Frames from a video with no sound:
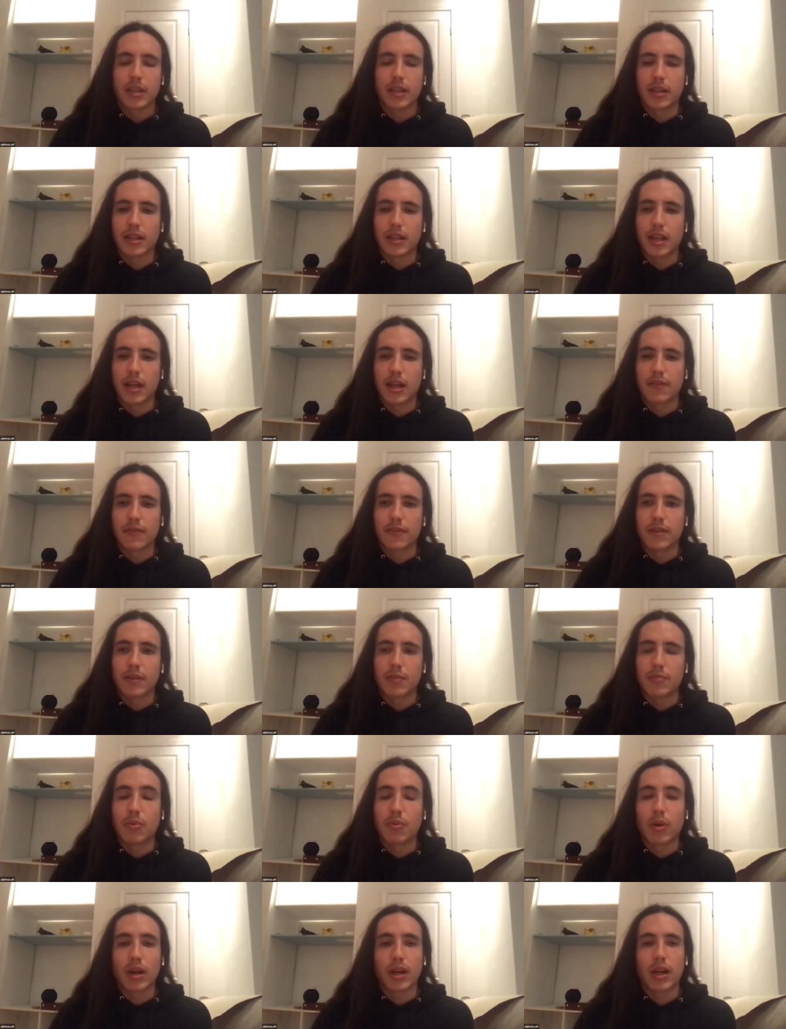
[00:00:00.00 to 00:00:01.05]
and a lot of
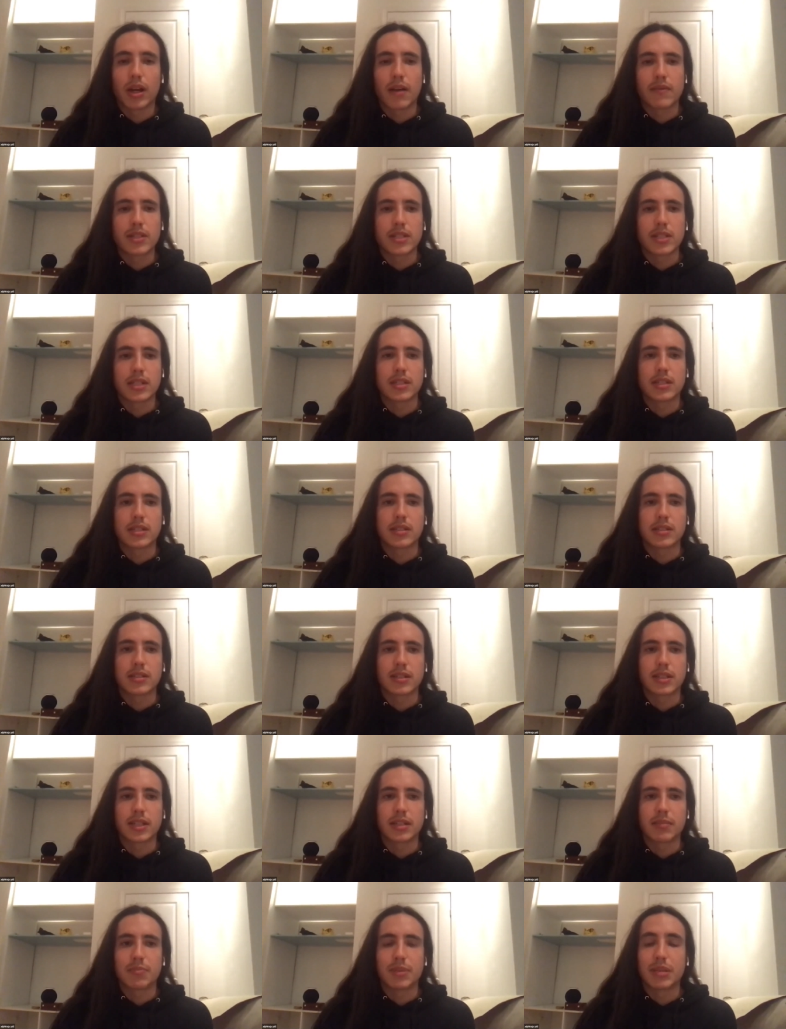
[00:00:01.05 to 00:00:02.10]
important conversations
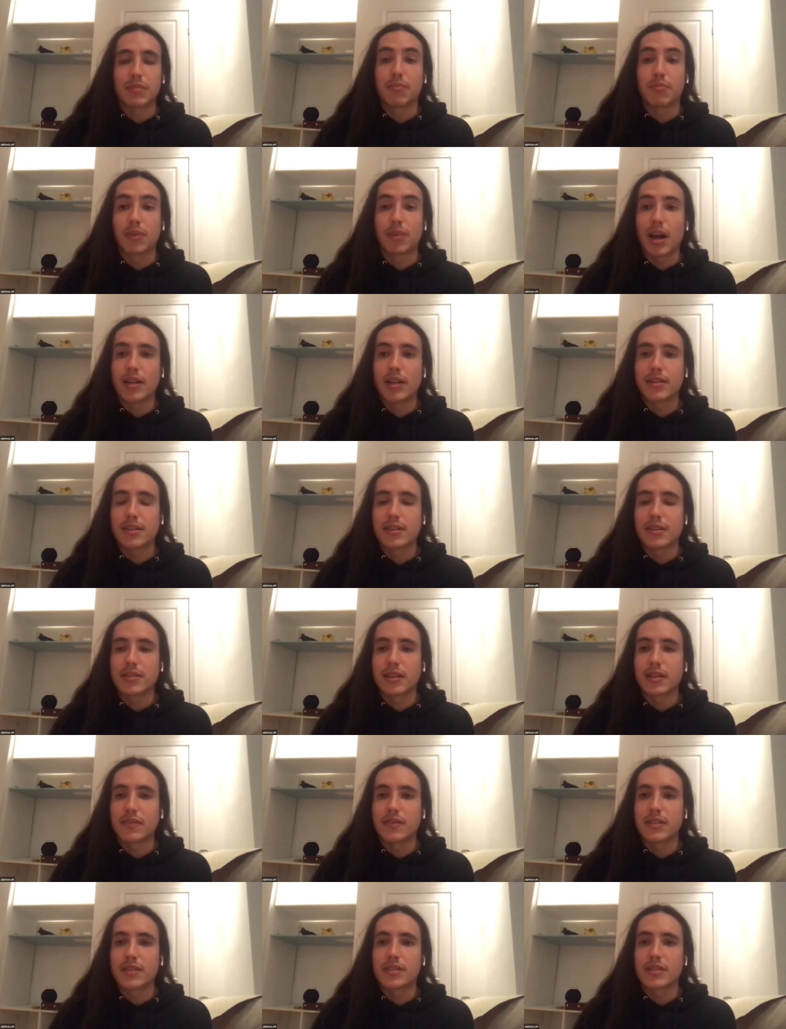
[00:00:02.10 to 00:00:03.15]
are like being brought to the
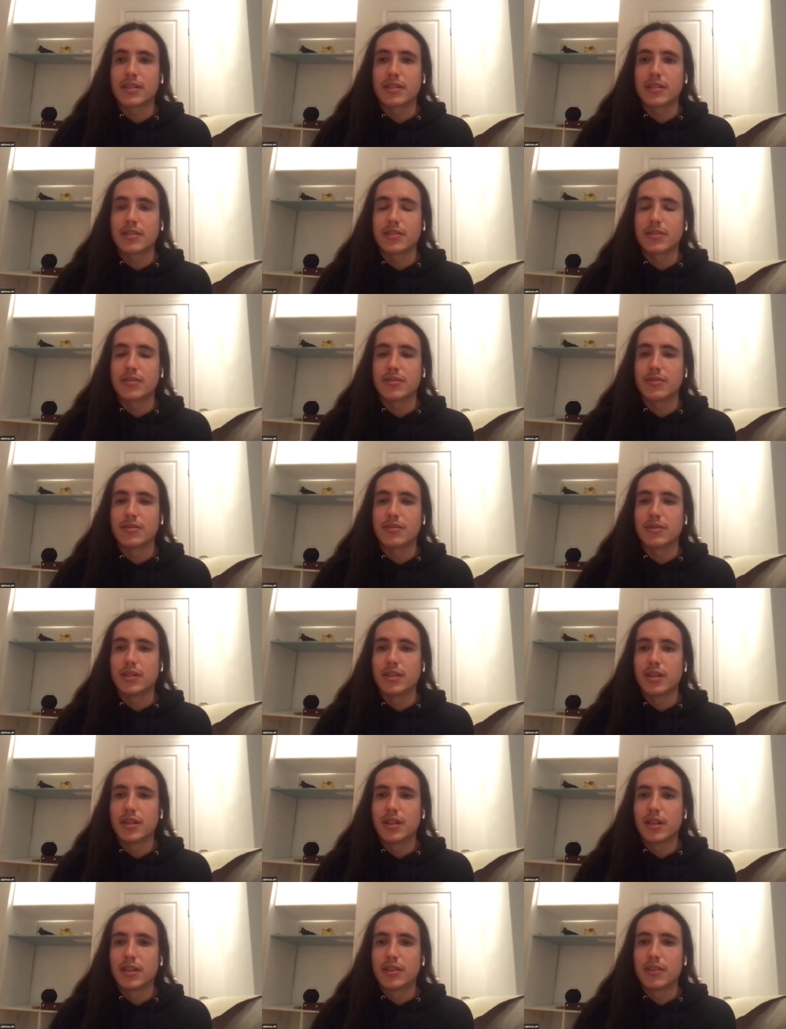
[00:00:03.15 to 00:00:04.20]
surface and to
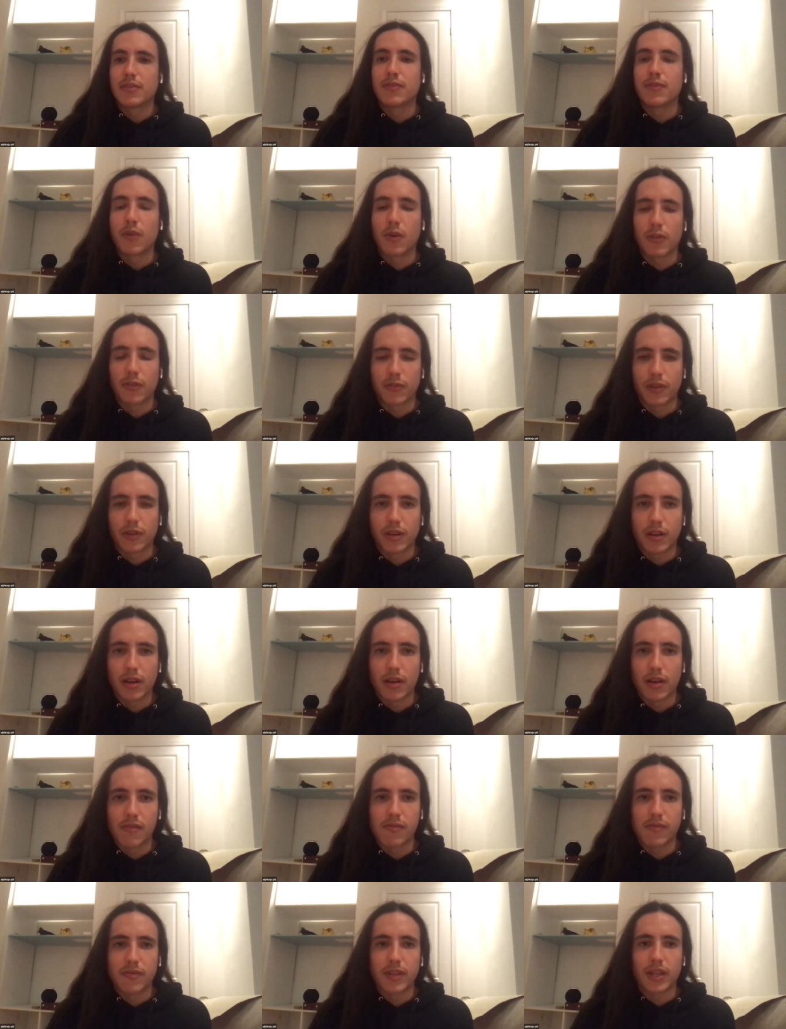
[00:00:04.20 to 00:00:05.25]
the forefront
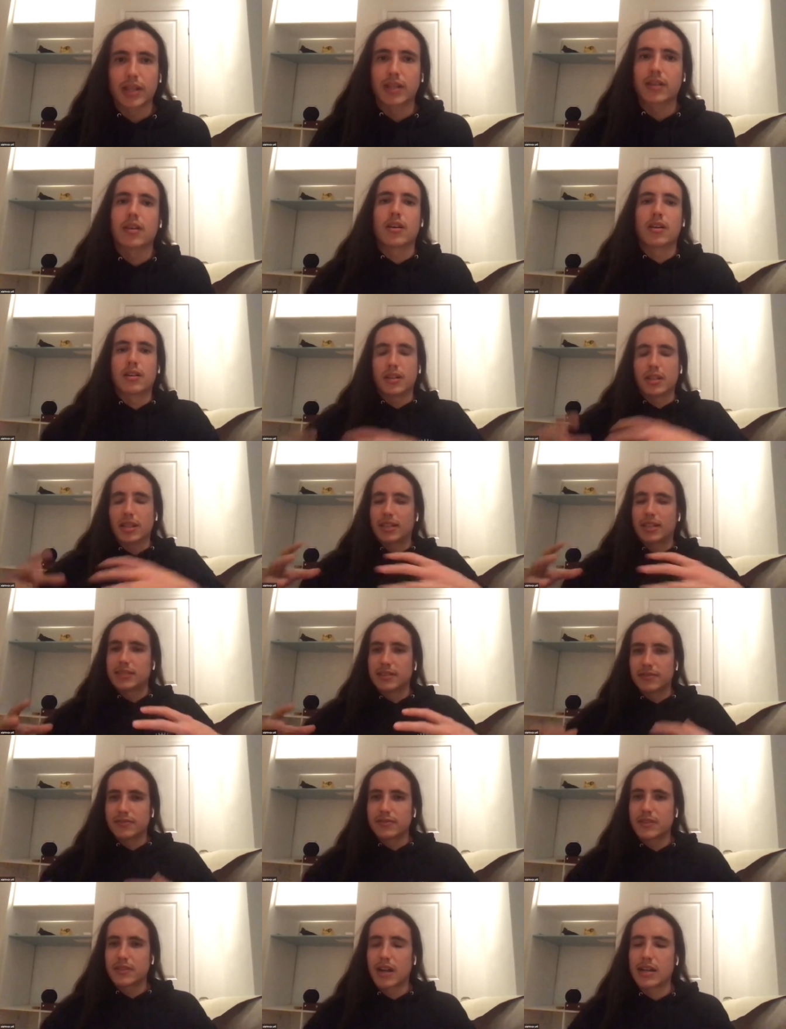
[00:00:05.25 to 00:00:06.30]
of like our
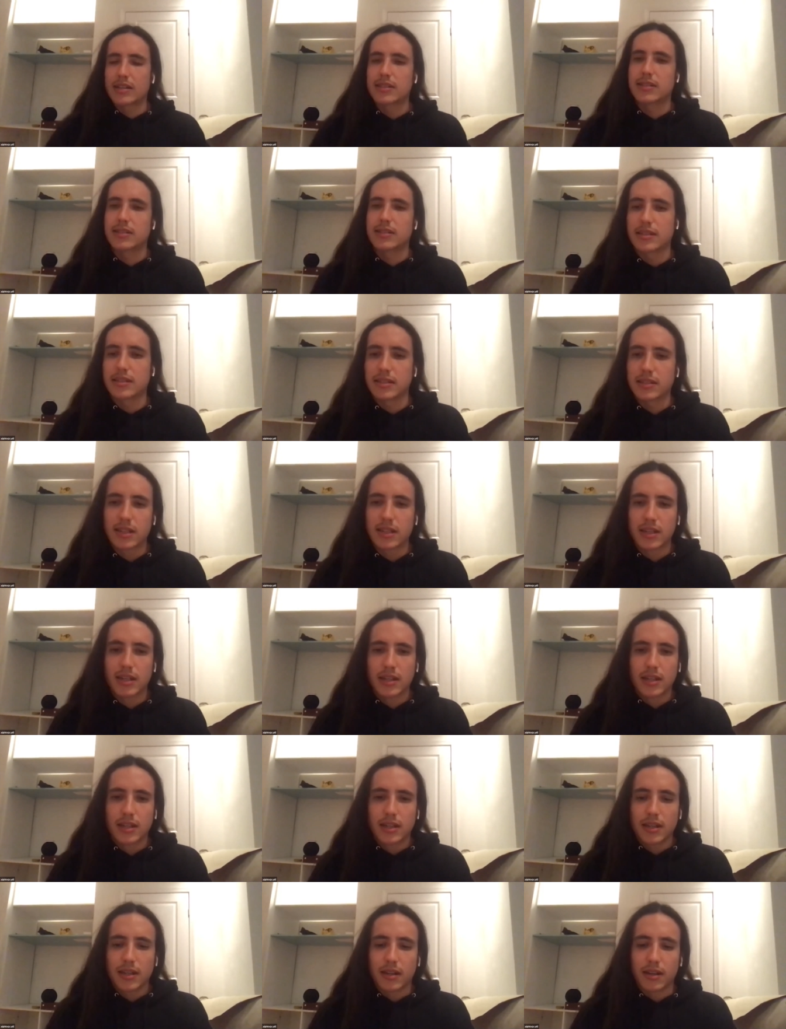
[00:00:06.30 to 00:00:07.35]
collective consciousness.
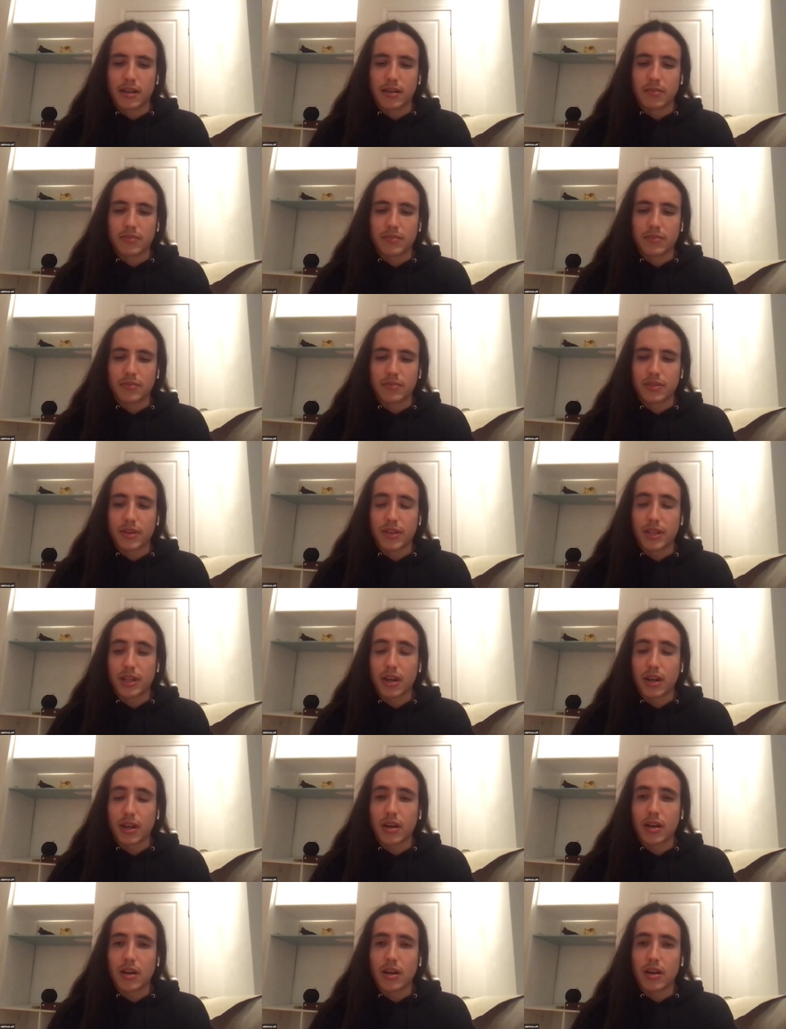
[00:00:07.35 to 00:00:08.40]
Um, so I think